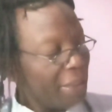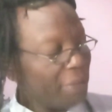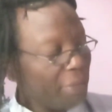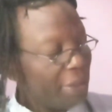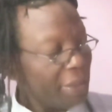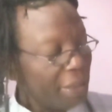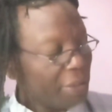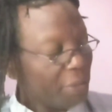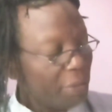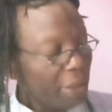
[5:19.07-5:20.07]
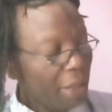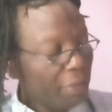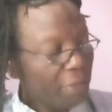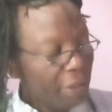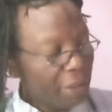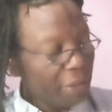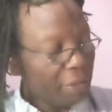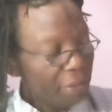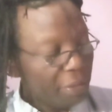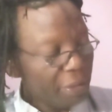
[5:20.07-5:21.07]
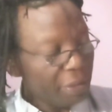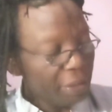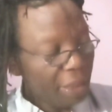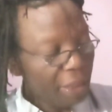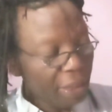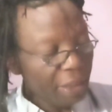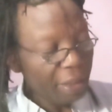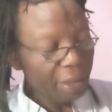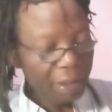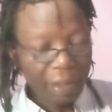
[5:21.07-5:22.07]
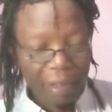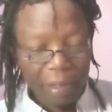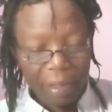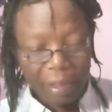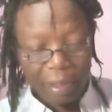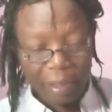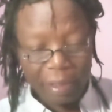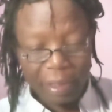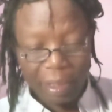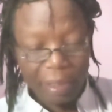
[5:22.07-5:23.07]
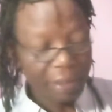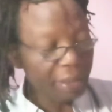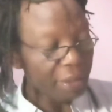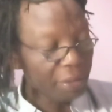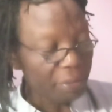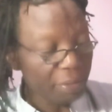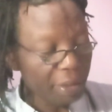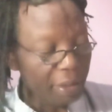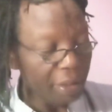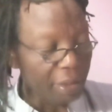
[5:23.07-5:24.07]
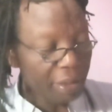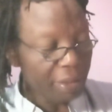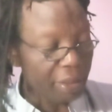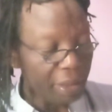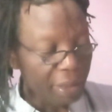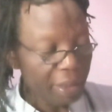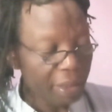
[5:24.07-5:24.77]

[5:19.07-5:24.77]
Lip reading: Beta is not alpha, you know, it's like the second stage of this thing,